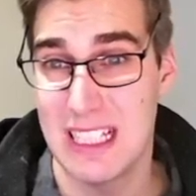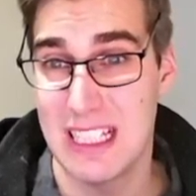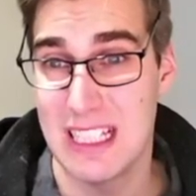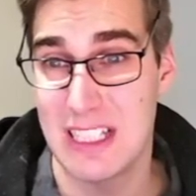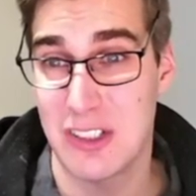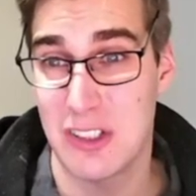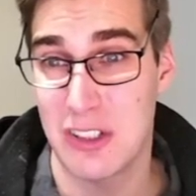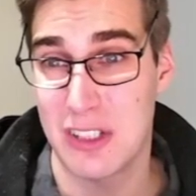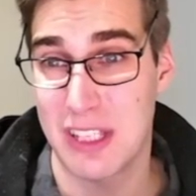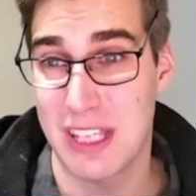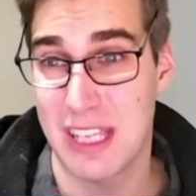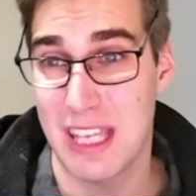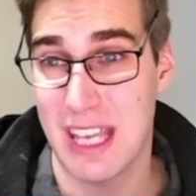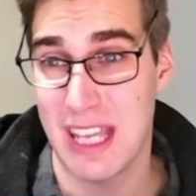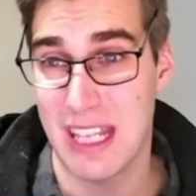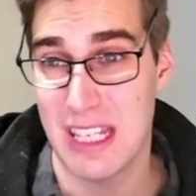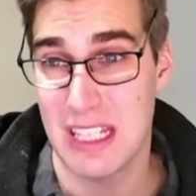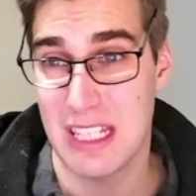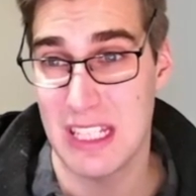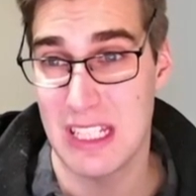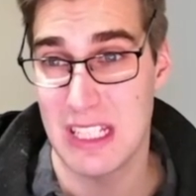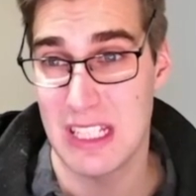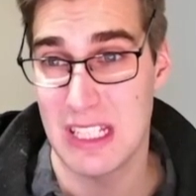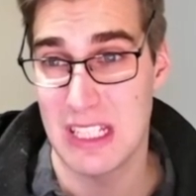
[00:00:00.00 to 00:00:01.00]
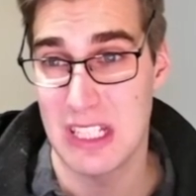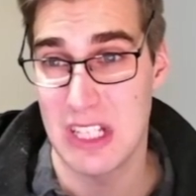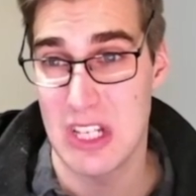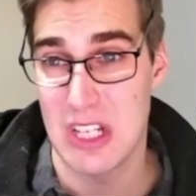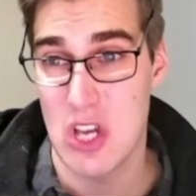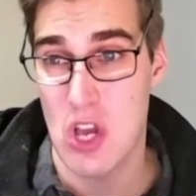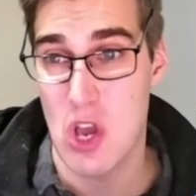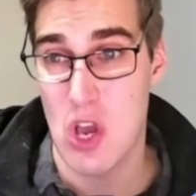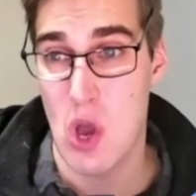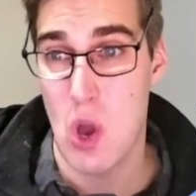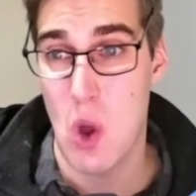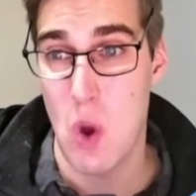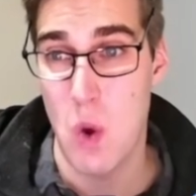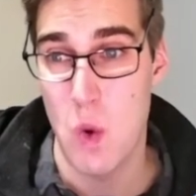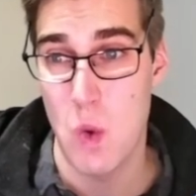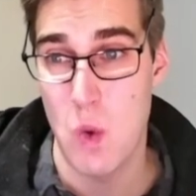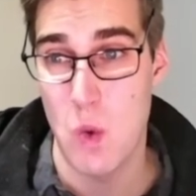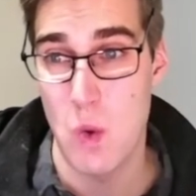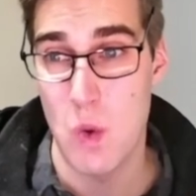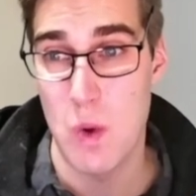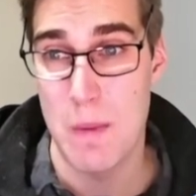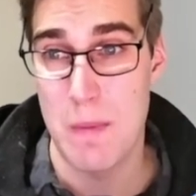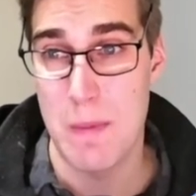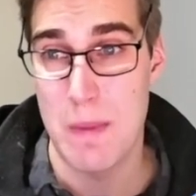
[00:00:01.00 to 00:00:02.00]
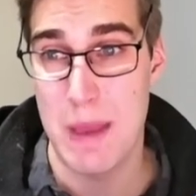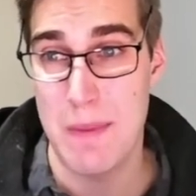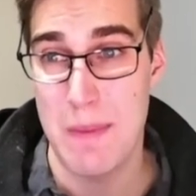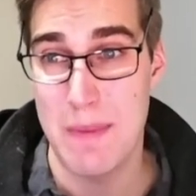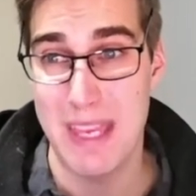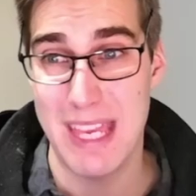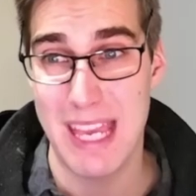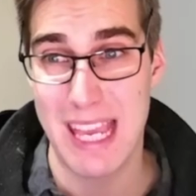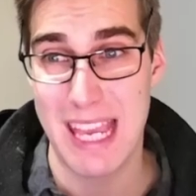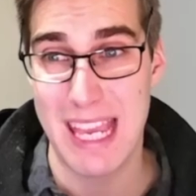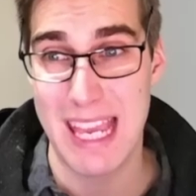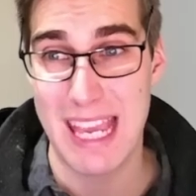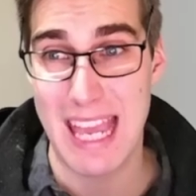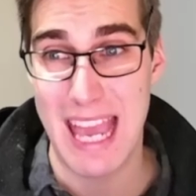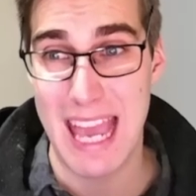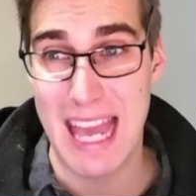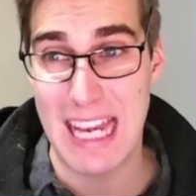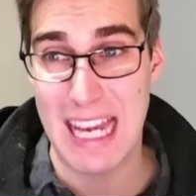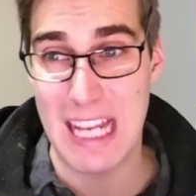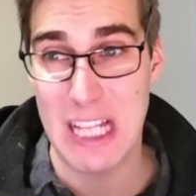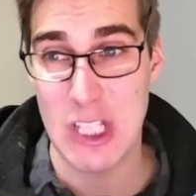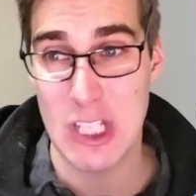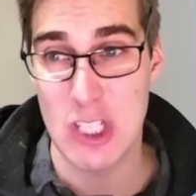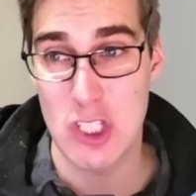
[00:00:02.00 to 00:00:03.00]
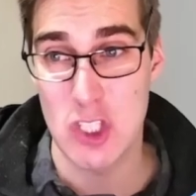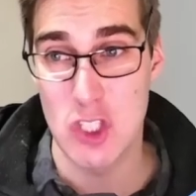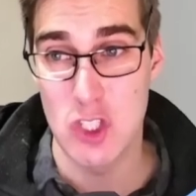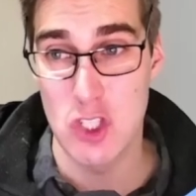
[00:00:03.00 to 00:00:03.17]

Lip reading: look again. Oh, maybe again in slow